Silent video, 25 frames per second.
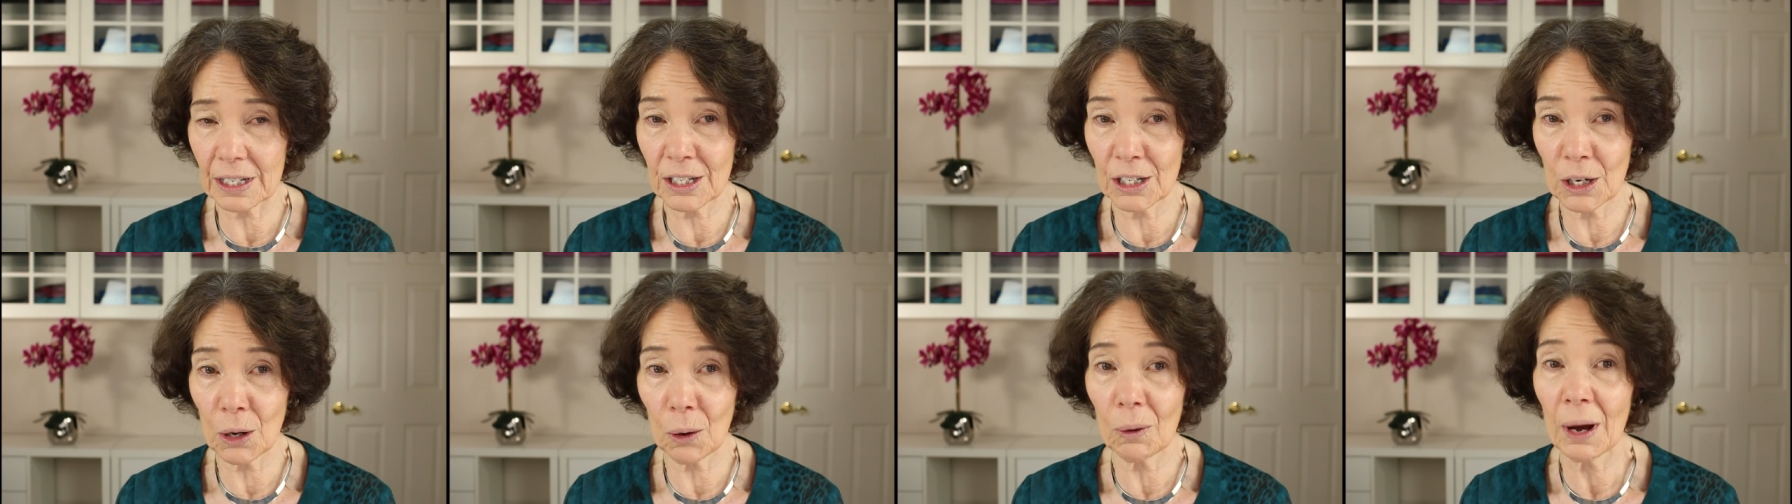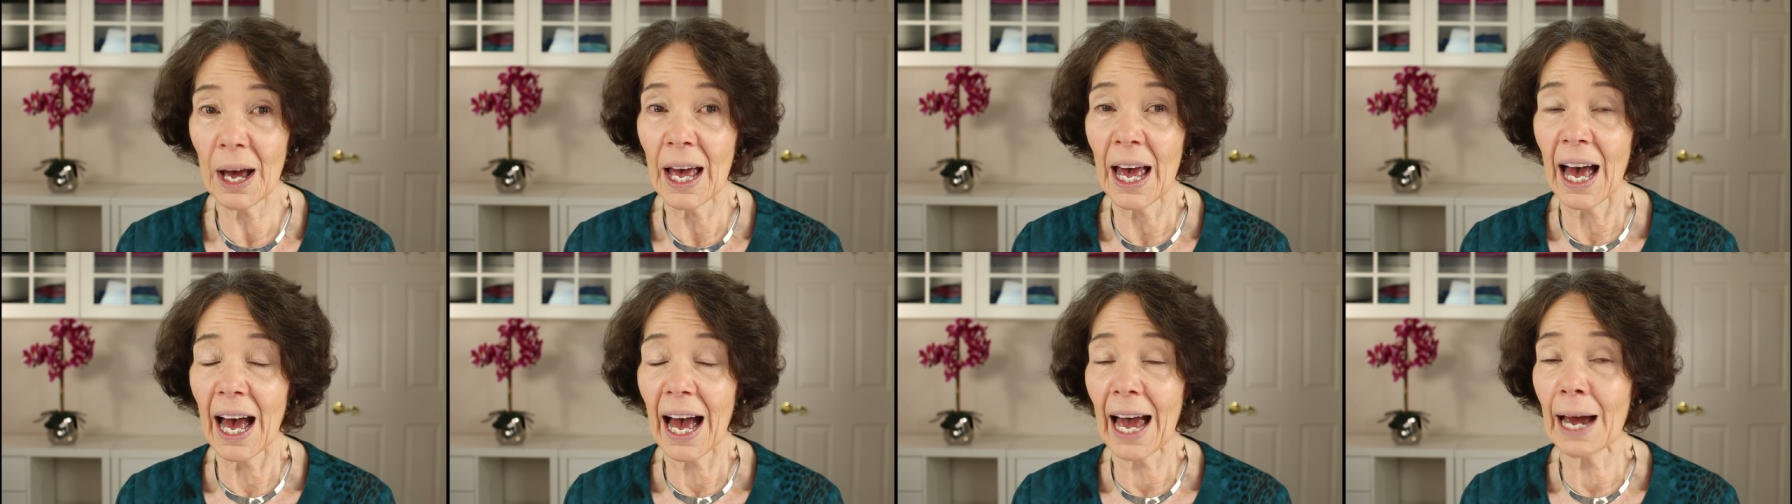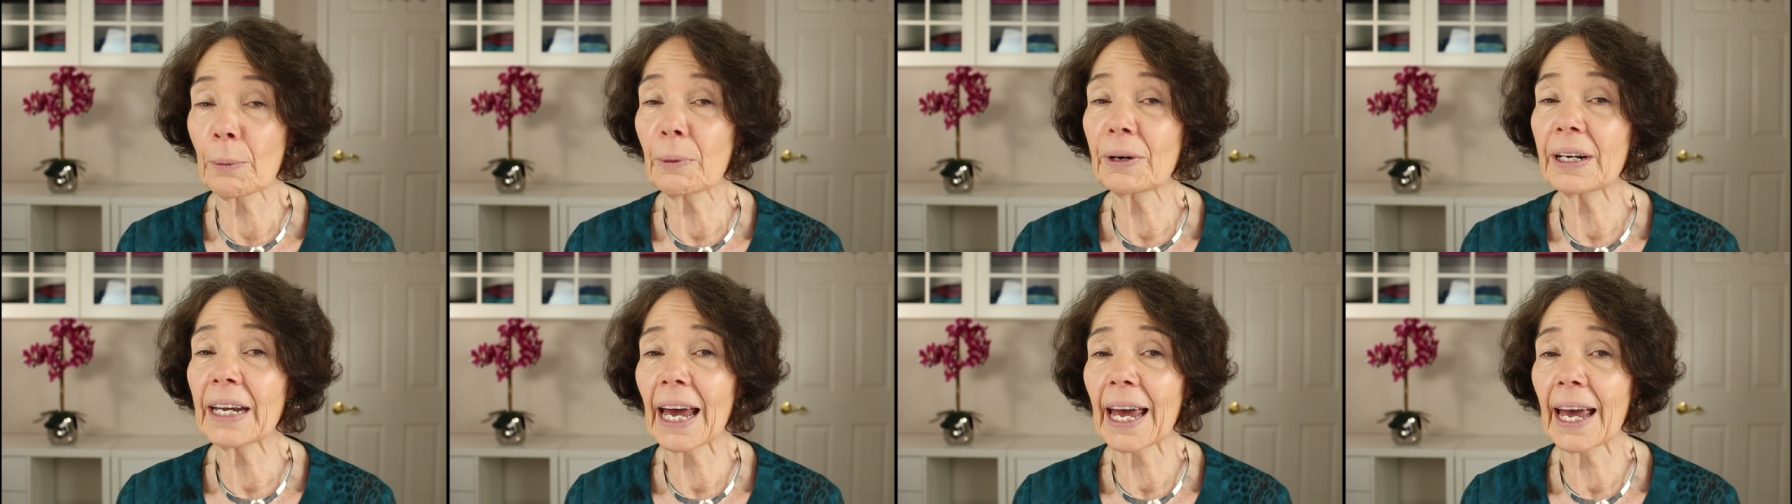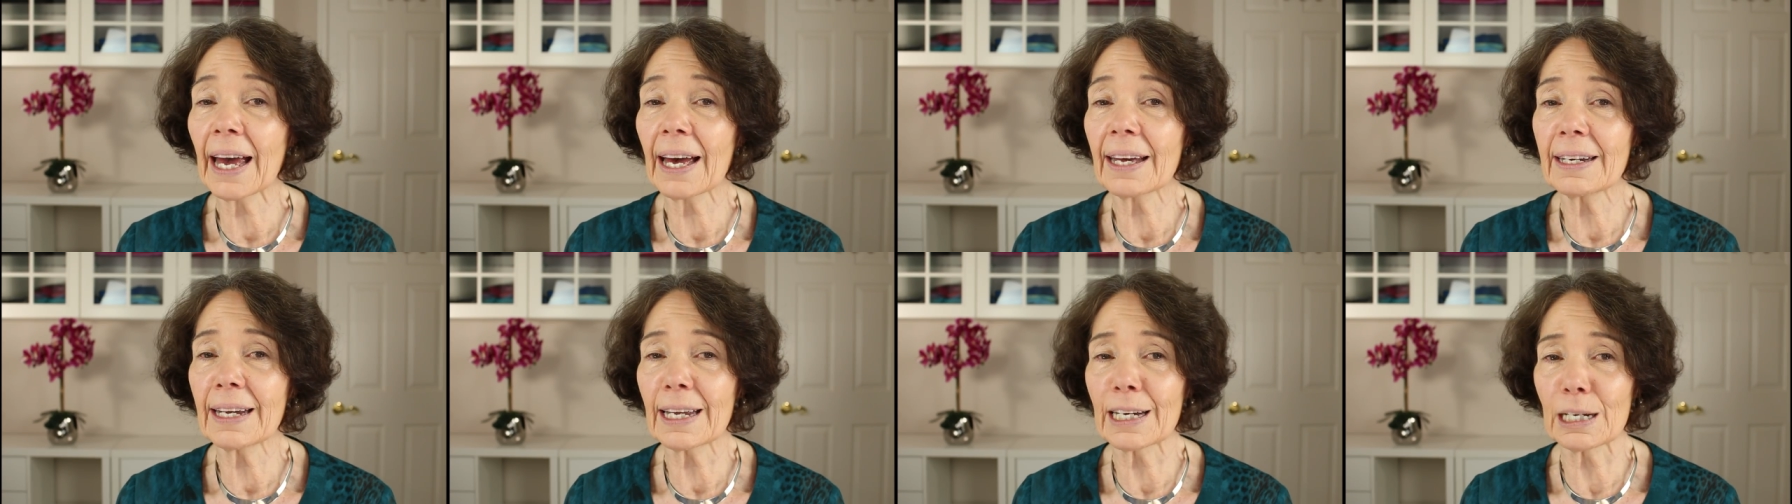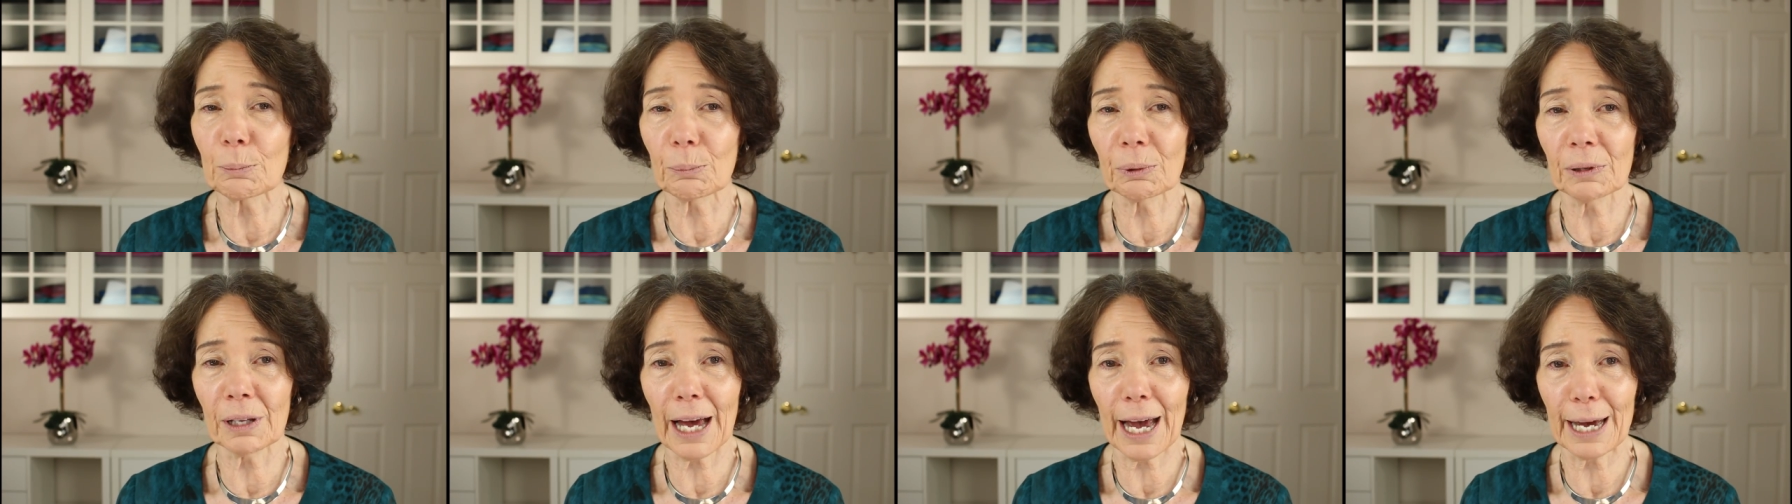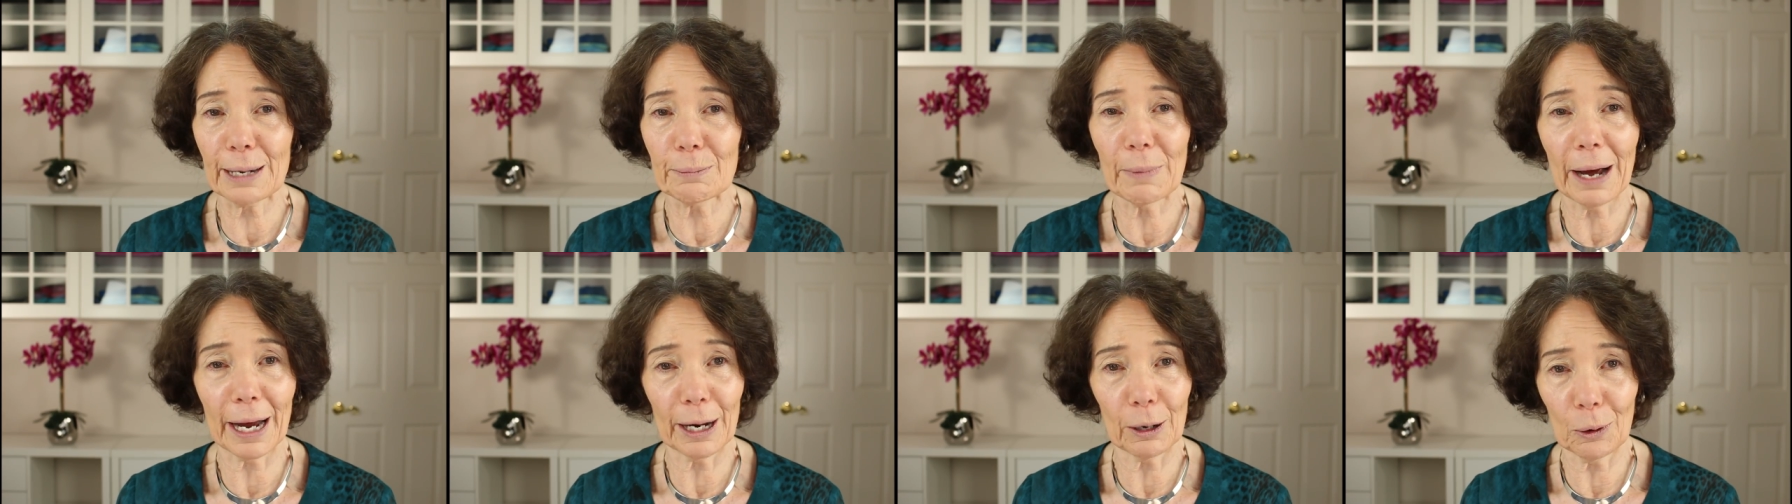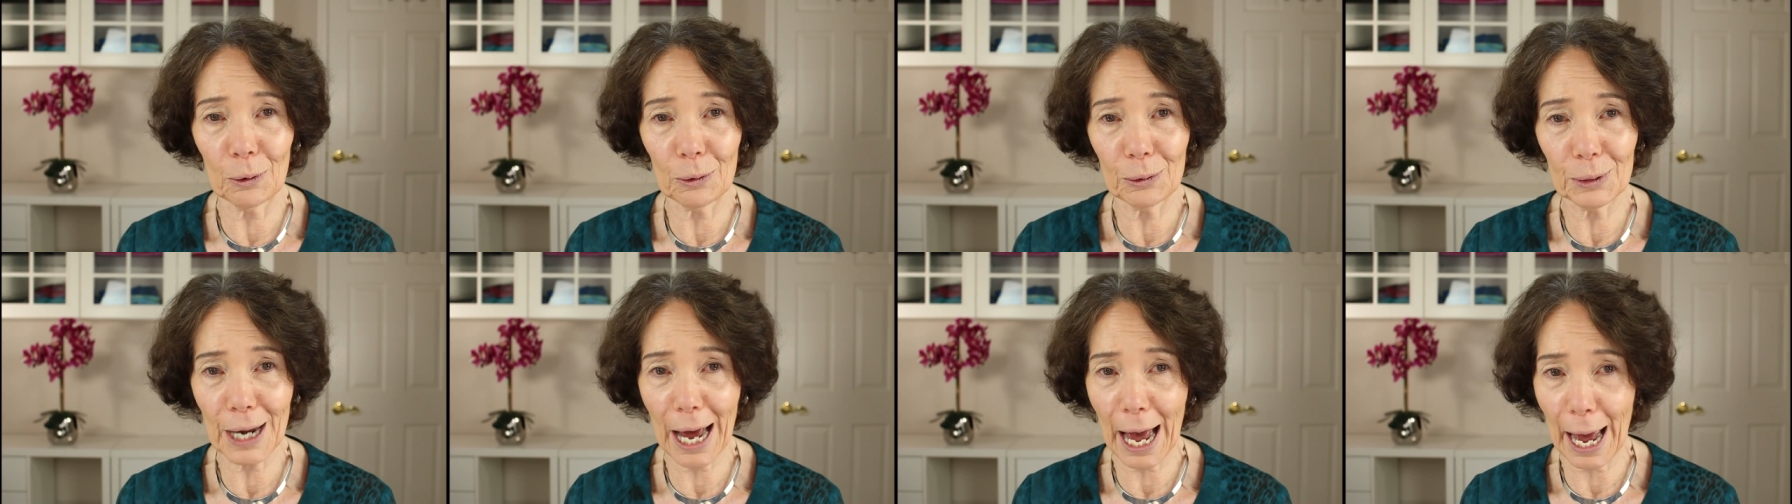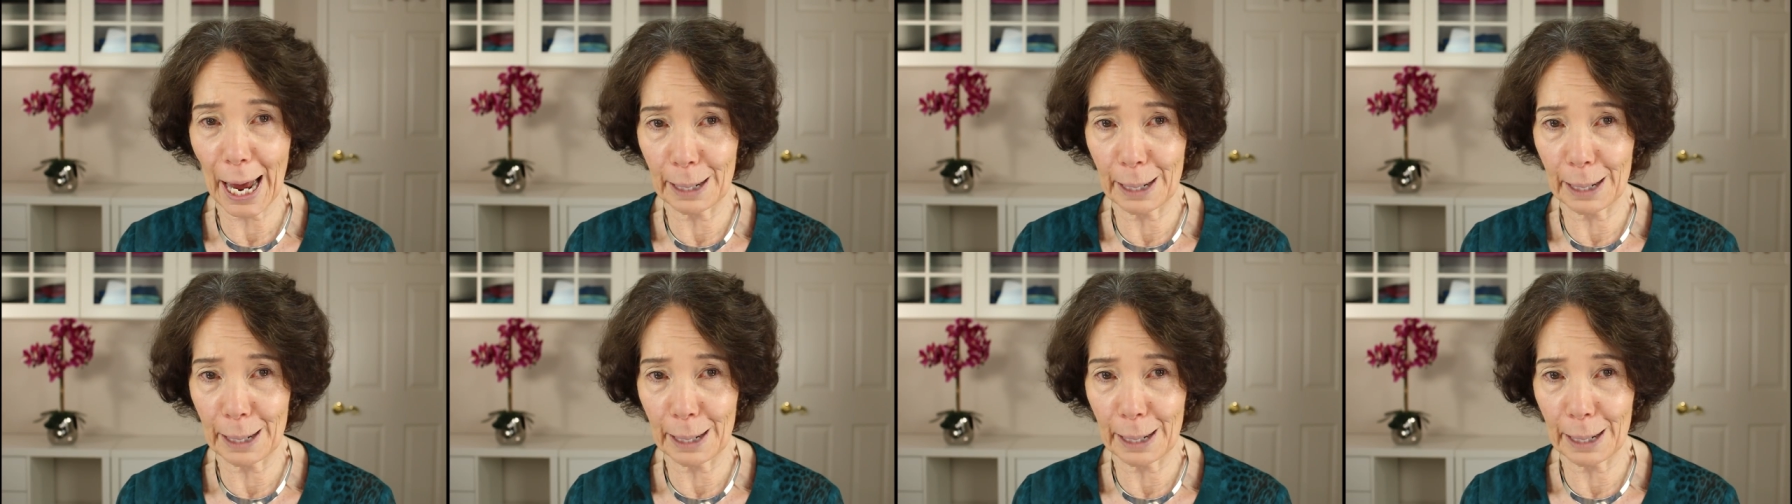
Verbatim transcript: so I went ahead and applied my own